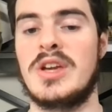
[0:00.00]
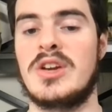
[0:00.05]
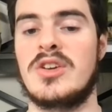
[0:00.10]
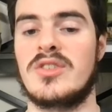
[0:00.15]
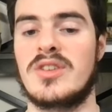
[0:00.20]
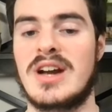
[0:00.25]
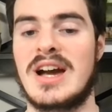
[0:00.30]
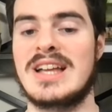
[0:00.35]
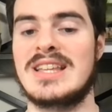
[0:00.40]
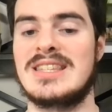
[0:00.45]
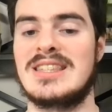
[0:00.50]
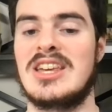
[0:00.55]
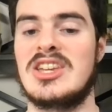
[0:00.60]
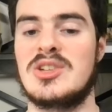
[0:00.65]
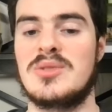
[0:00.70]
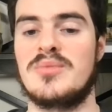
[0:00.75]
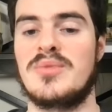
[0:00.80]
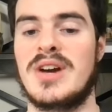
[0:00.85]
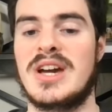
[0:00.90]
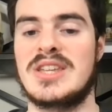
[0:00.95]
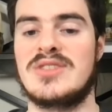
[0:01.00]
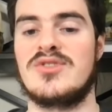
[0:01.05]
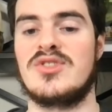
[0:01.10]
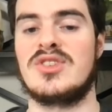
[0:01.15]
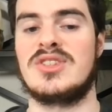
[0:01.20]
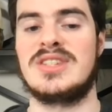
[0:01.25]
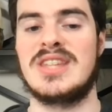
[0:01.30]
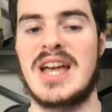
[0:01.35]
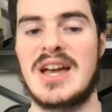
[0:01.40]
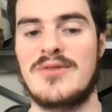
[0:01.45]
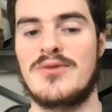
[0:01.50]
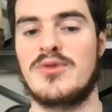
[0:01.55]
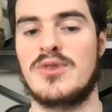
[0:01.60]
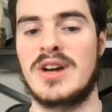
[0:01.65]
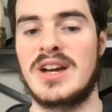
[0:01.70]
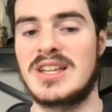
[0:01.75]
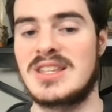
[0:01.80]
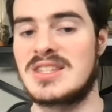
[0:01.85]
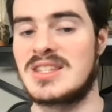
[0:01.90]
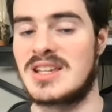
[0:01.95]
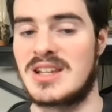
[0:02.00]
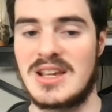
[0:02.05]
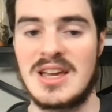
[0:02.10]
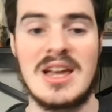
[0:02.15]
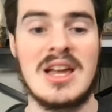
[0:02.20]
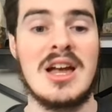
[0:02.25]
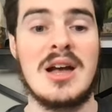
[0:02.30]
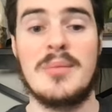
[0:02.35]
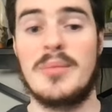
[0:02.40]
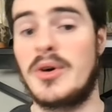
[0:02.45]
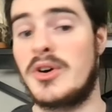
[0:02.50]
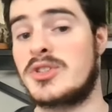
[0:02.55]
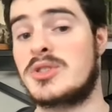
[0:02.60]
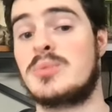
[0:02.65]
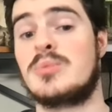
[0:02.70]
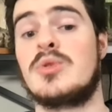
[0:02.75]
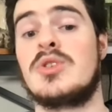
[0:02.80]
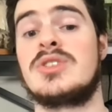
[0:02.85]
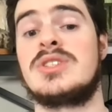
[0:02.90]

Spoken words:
or a consolation prize for your sad friends in Baltimore,